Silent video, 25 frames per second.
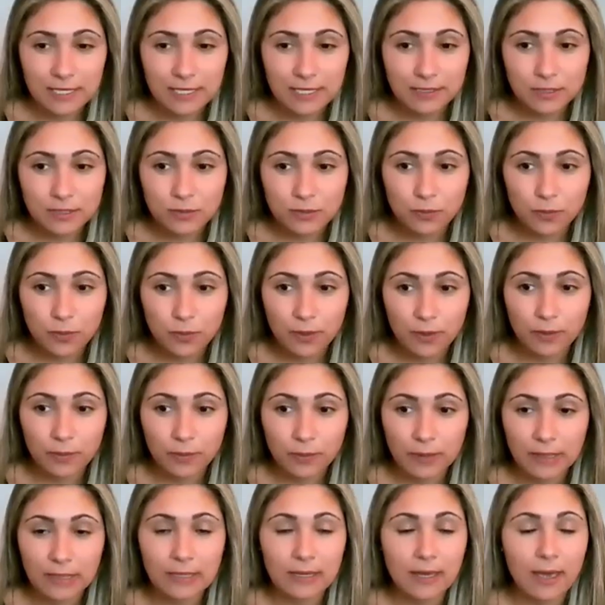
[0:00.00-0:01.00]
tell us where
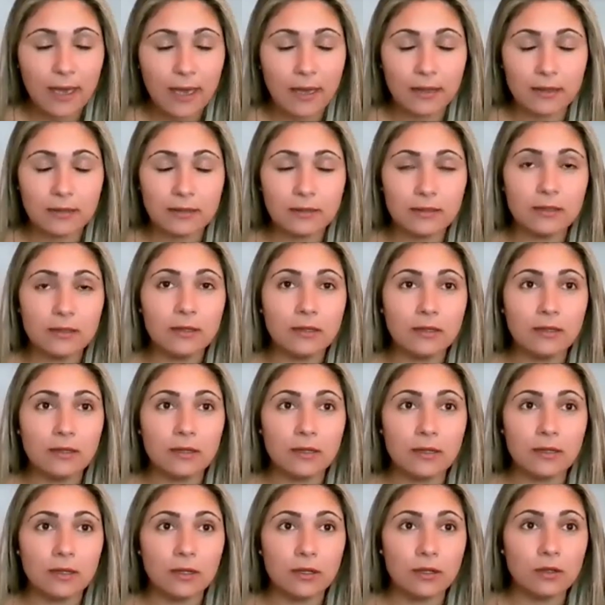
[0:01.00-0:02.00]
we can
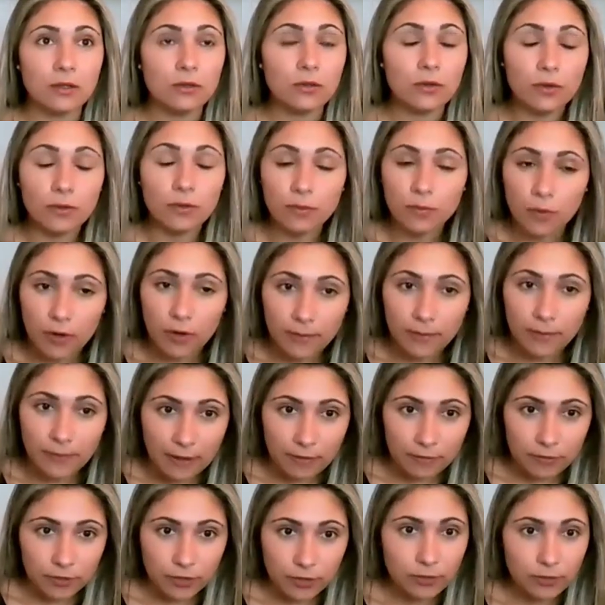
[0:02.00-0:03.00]
learn more
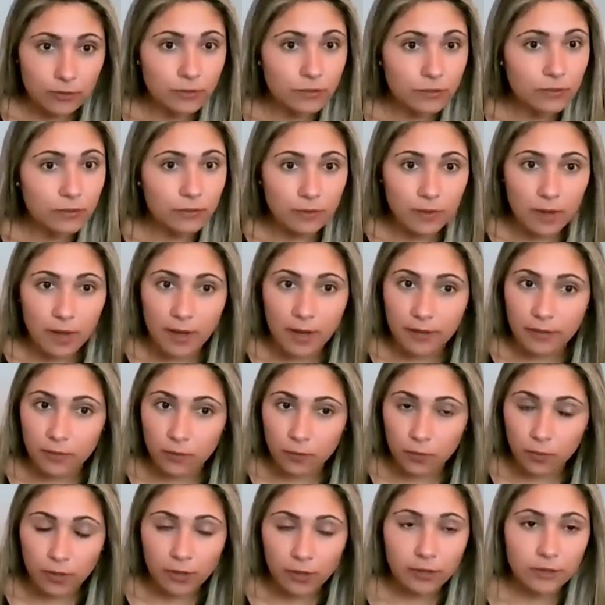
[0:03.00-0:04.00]
about you uh, the
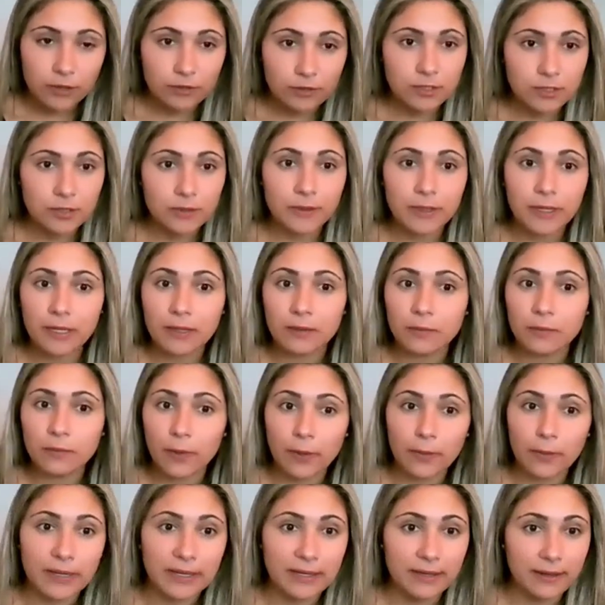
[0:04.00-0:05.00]
work you're doing
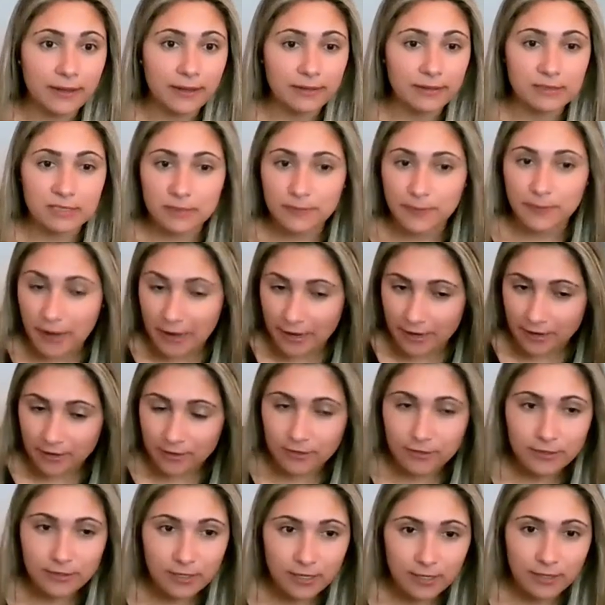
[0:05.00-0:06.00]
we can get
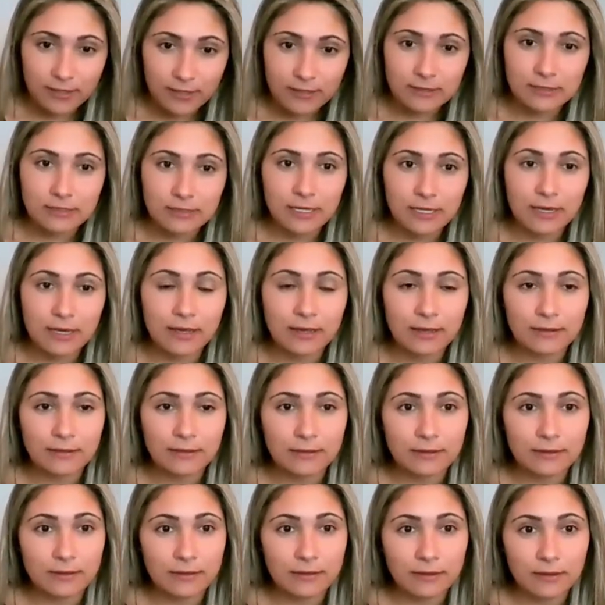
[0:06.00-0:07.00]
inspired and uh,
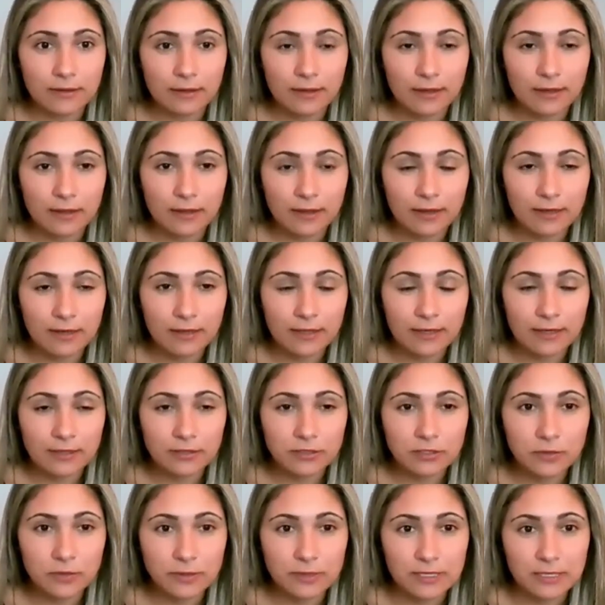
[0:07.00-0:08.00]
anything
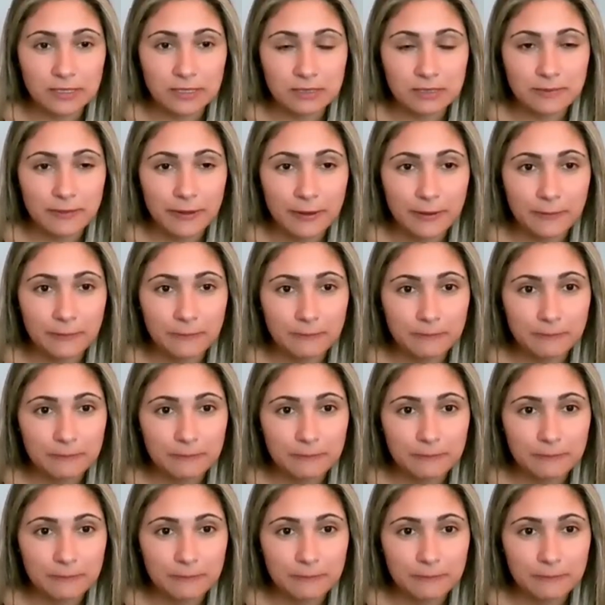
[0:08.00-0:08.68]
else you want to tell us about